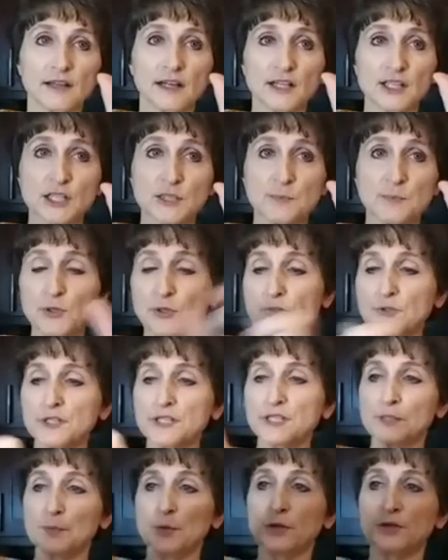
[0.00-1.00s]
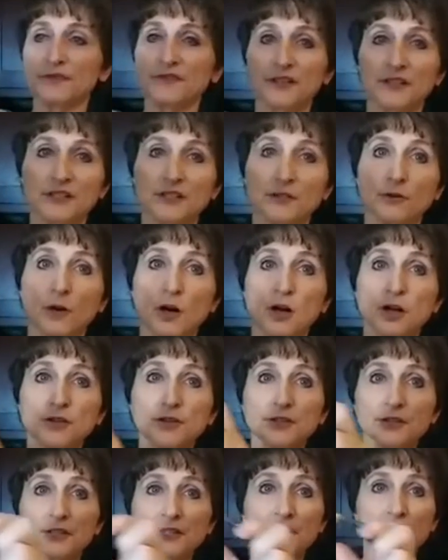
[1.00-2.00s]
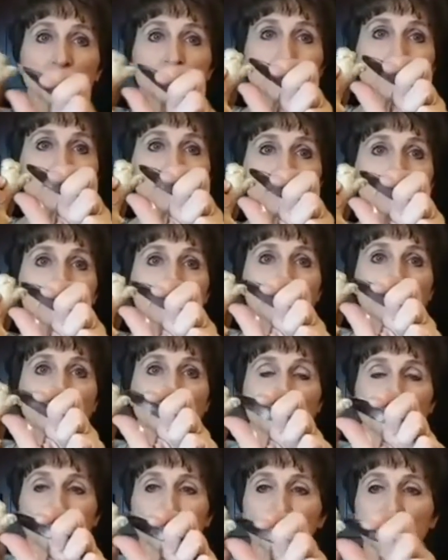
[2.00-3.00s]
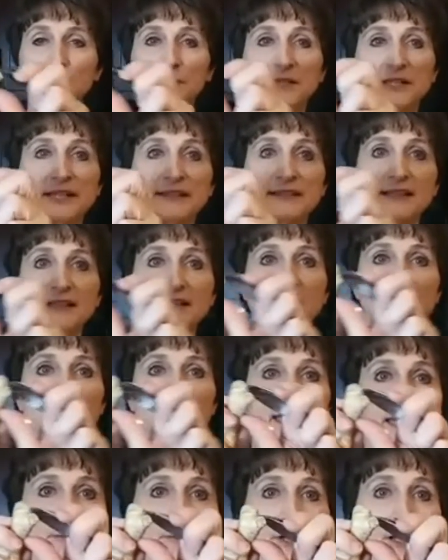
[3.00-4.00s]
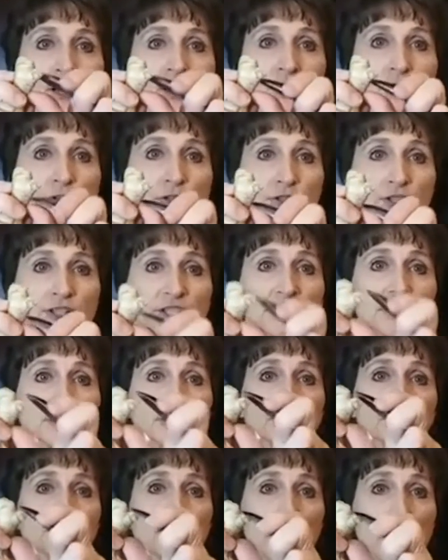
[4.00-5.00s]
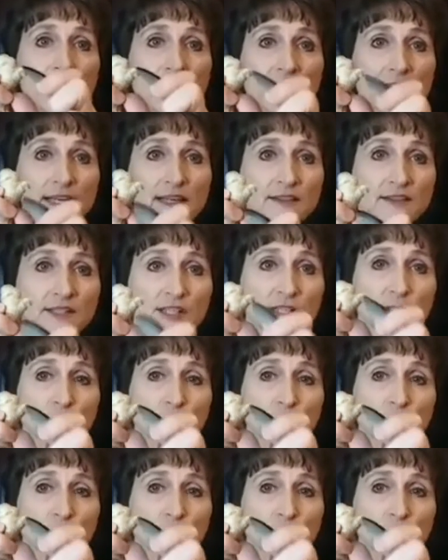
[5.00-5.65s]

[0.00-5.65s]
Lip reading: A spoon is perfect. So all you're going to do is, oops, let me get that to the camera. You're just going to drag the